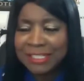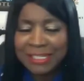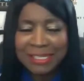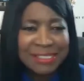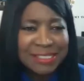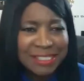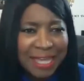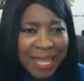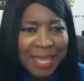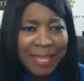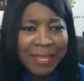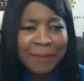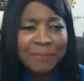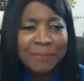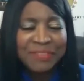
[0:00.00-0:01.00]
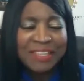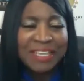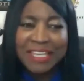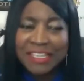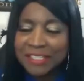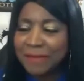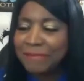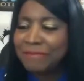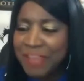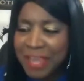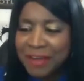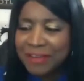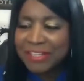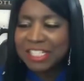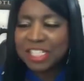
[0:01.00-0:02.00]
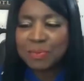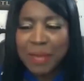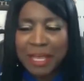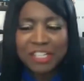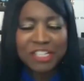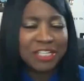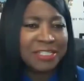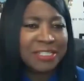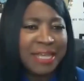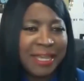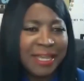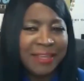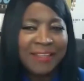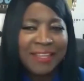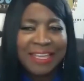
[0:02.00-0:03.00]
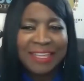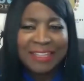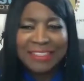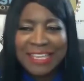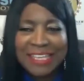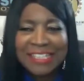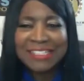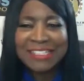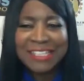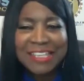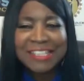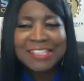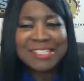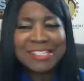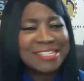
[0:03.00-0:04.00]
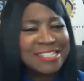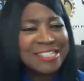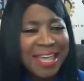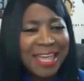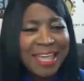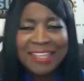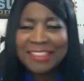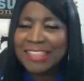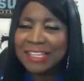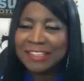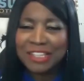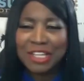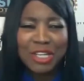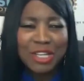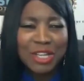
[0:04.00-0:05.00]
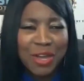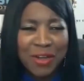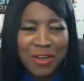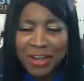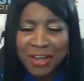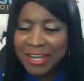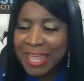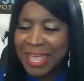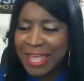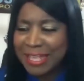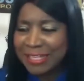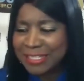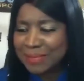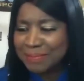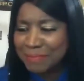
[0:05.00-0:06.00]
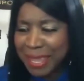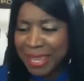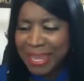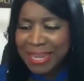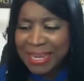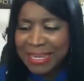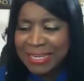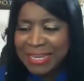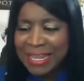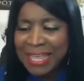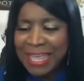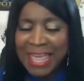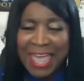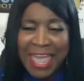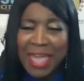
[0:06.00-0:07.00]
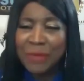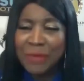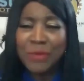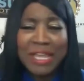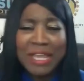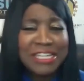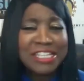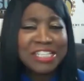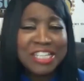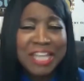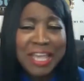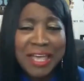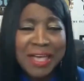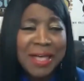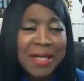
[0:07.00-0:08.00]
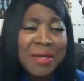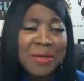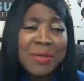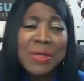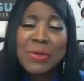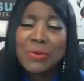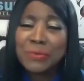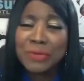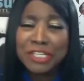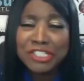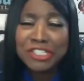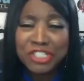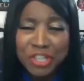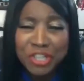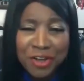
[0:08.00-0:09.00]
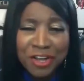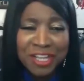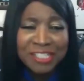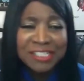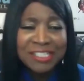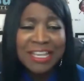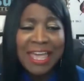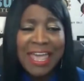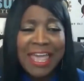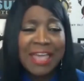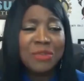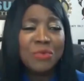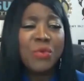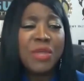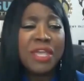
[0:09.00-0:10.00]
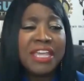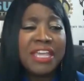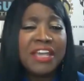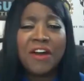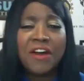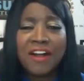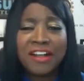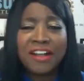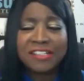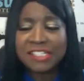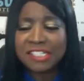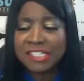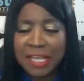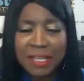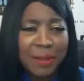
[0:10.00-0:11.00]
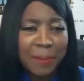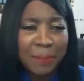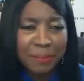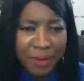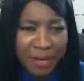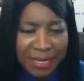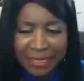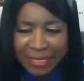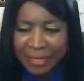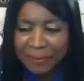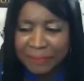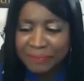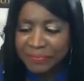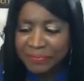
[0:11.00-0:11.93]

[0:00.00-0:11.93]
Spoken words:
Today is a very special day. This is the day that the Lord has made, and we shall rejoice, and we are celebrating.